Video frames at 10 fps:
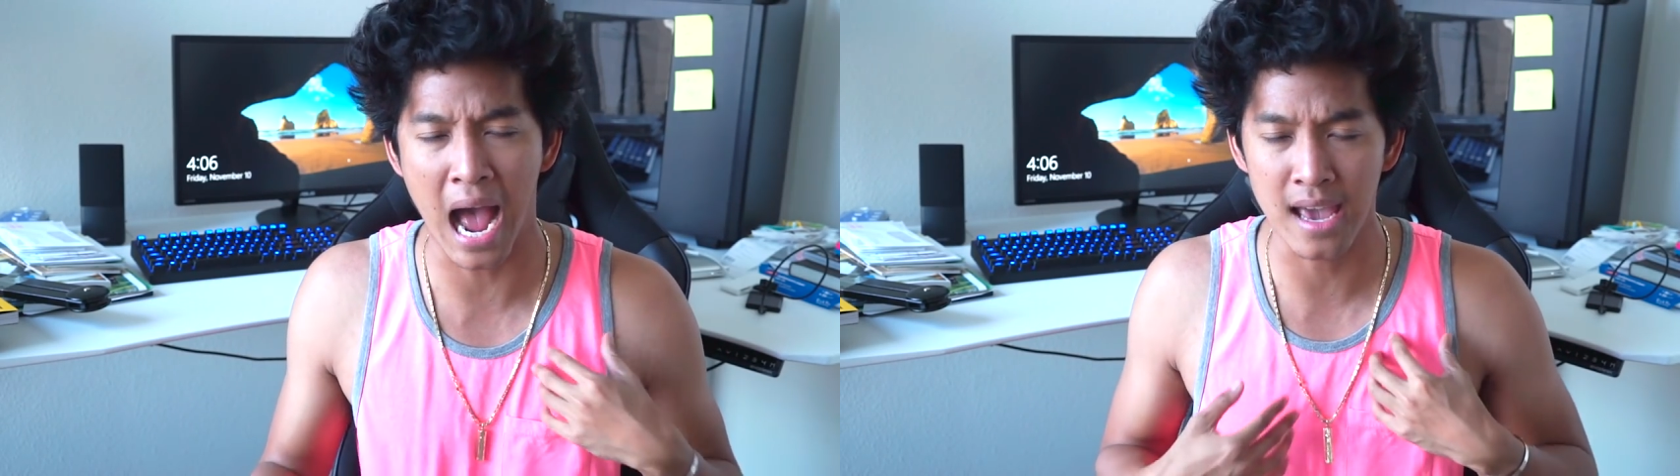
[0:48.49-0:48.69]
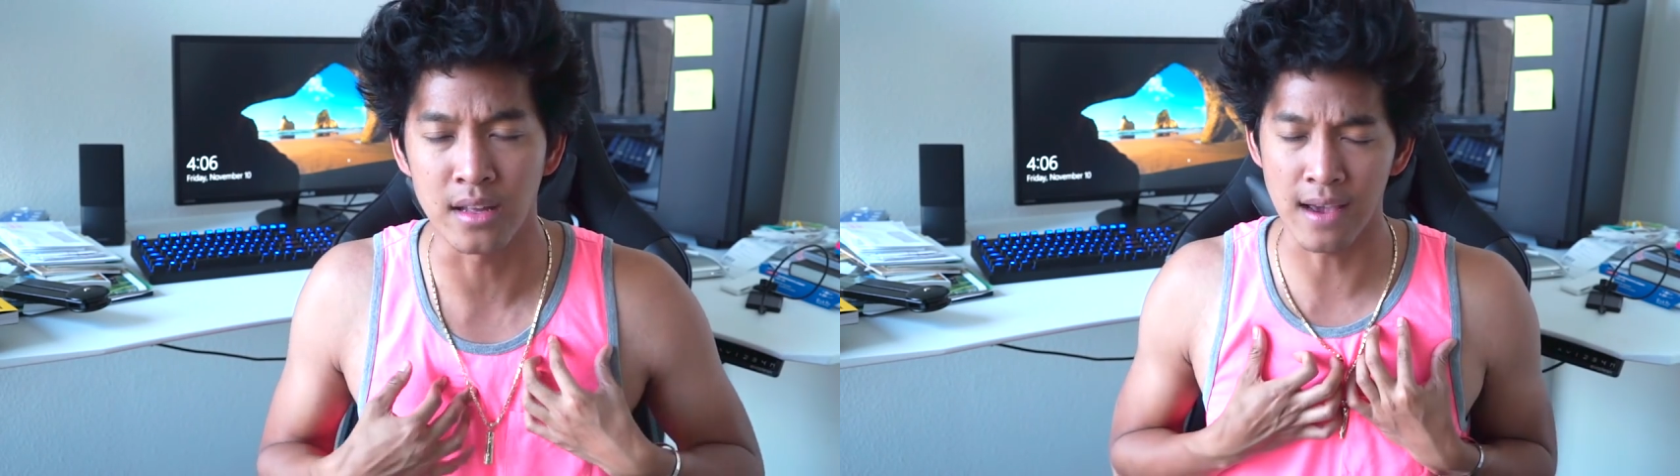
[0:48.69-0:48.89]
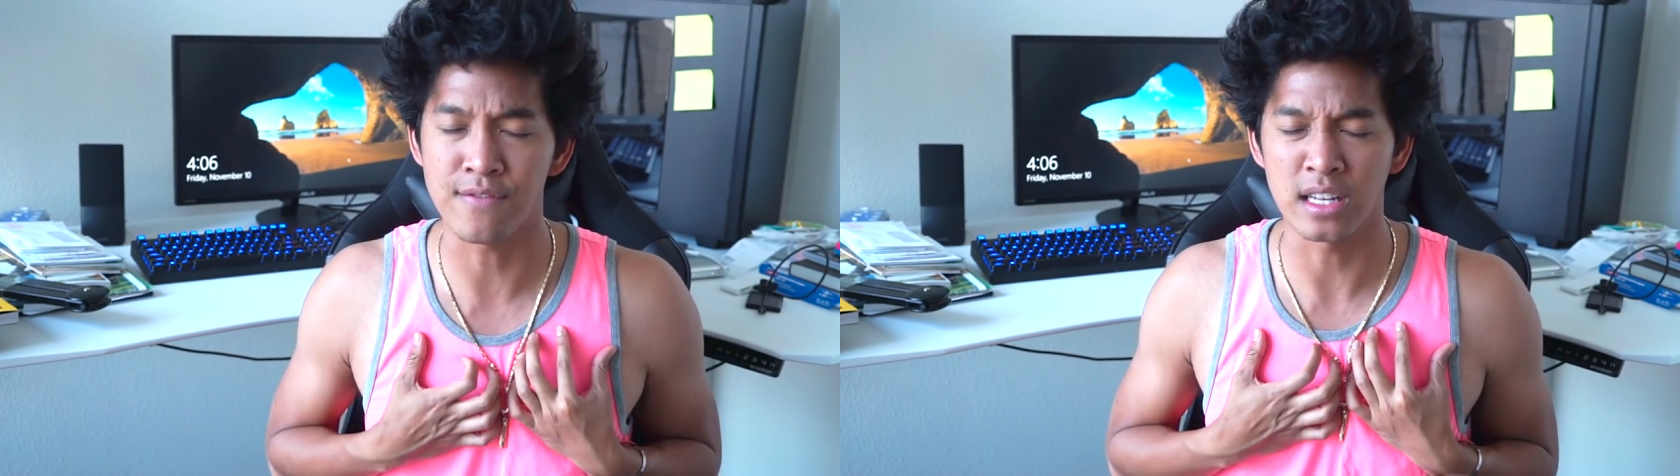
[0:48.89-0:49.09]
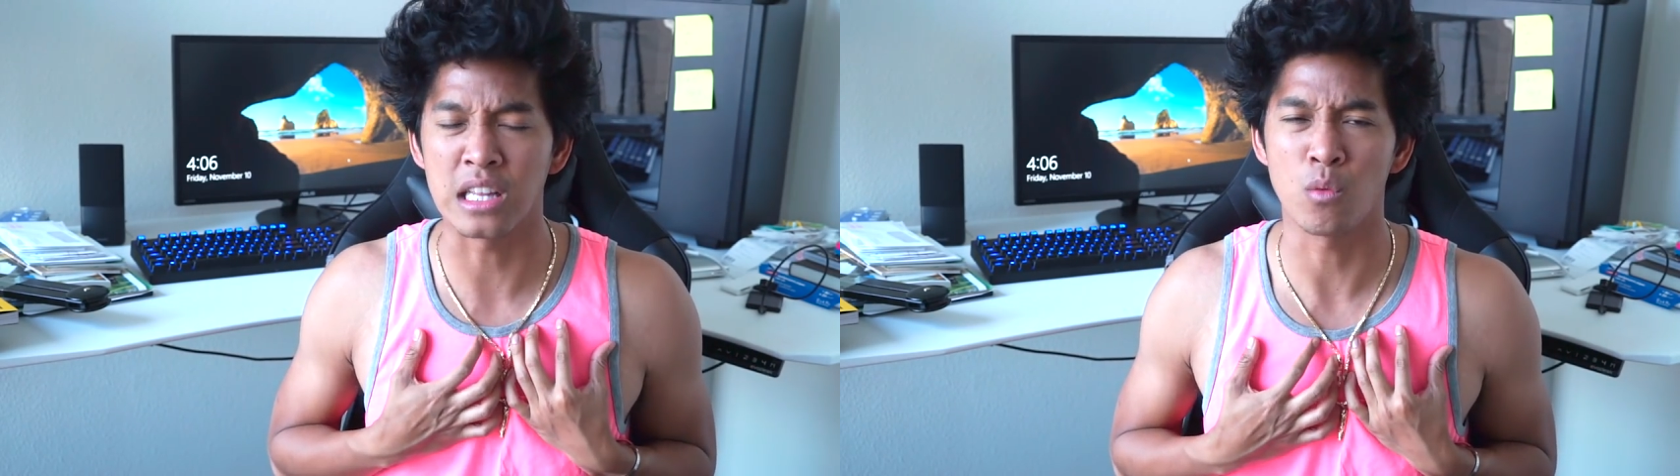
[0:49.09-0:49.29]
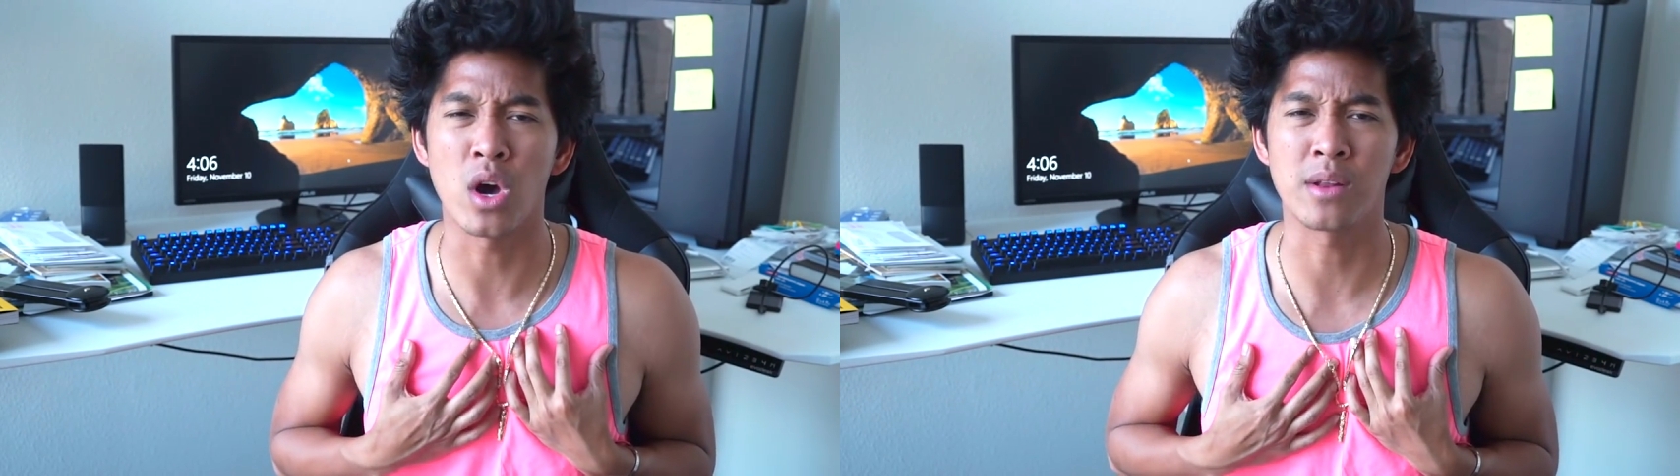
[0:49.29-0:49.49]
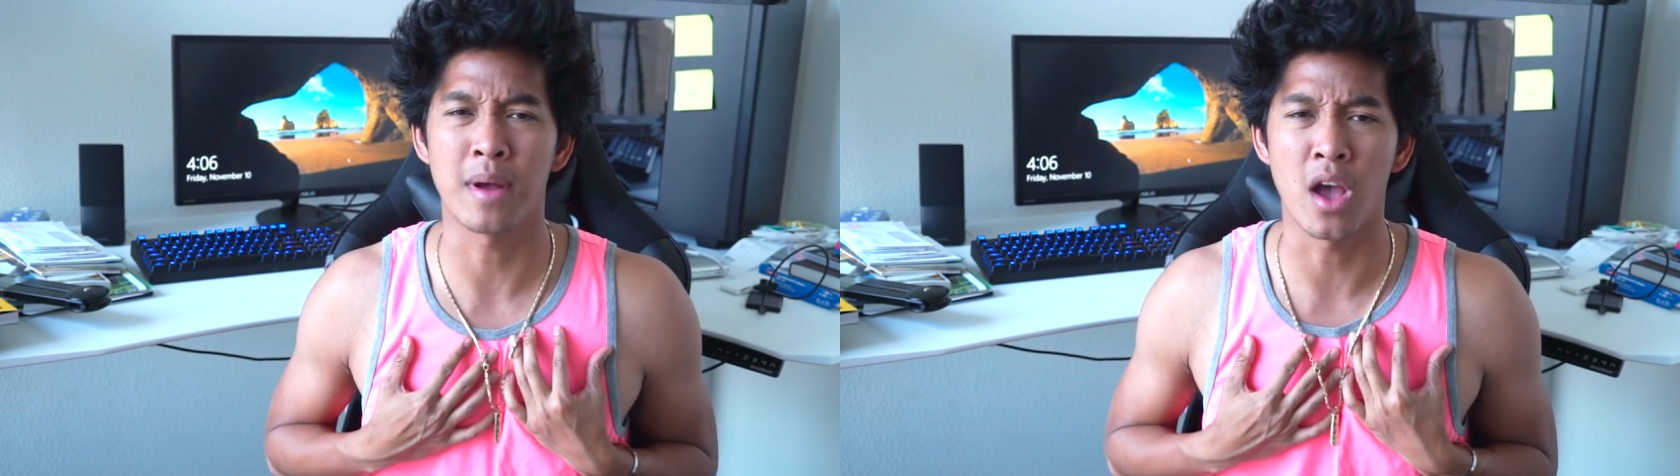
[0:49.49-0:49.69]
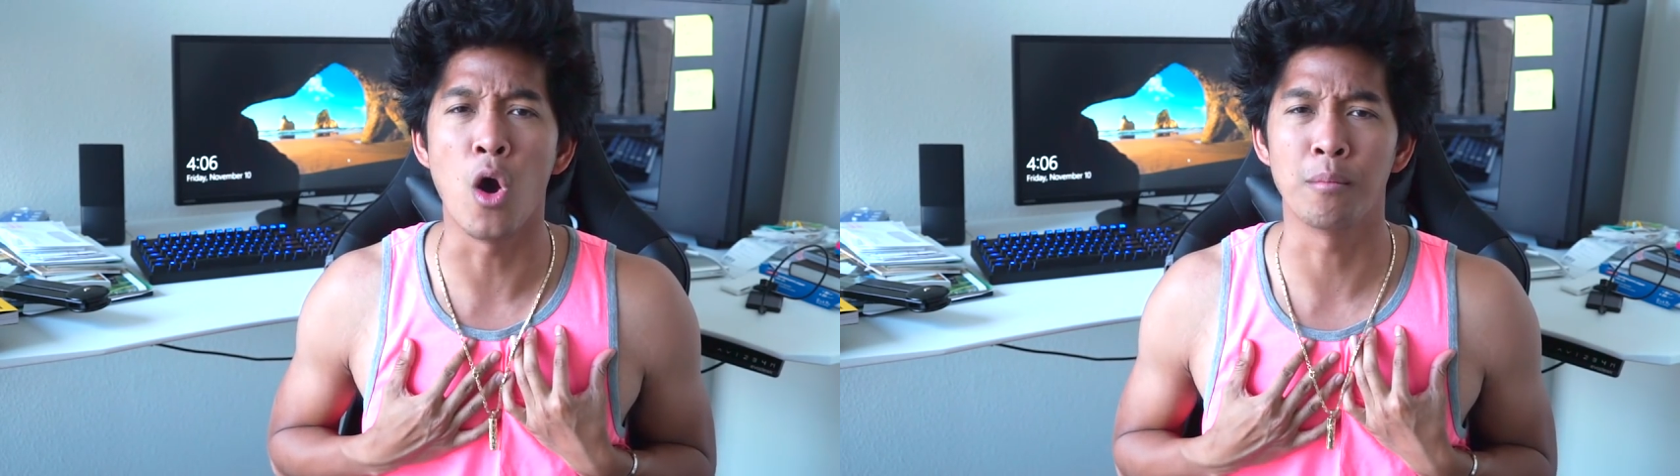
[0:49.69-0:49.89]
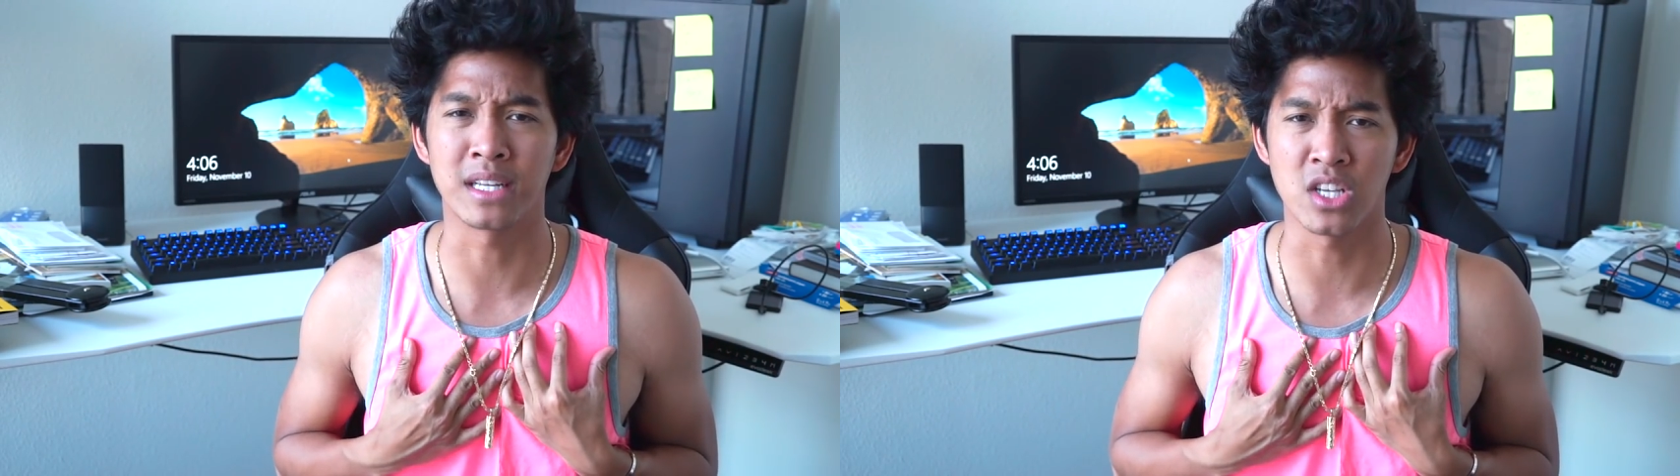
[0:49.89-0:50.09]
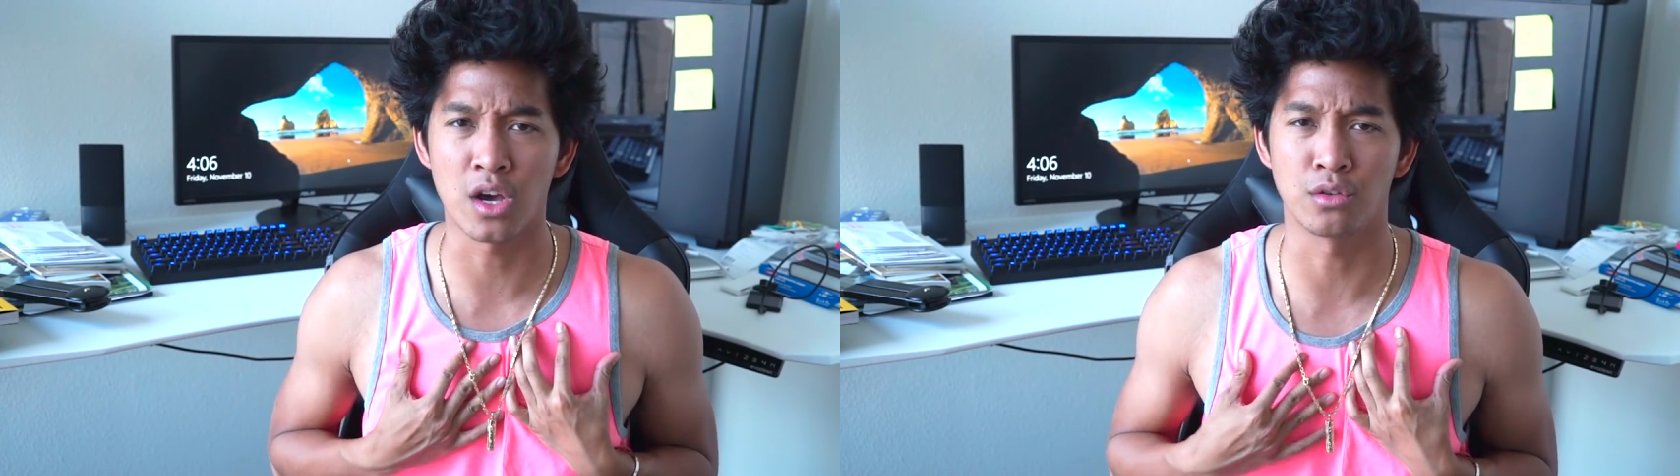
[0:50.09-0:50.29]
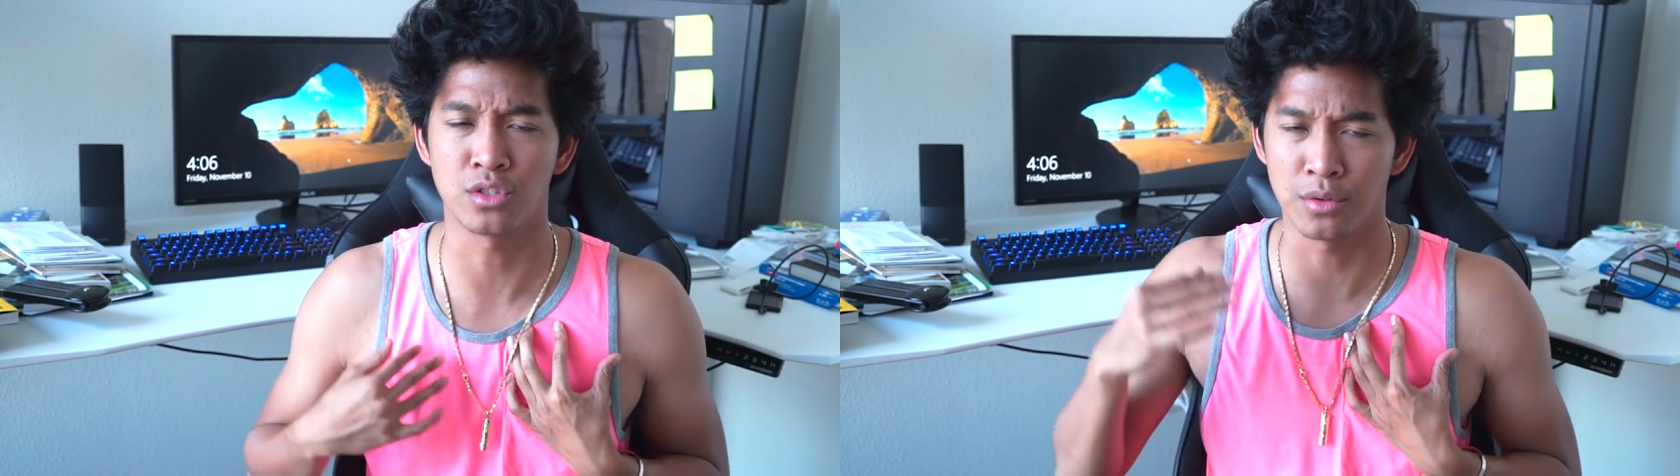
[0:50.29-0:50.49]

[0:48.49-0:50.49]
I definitely wanted my own McDonald's.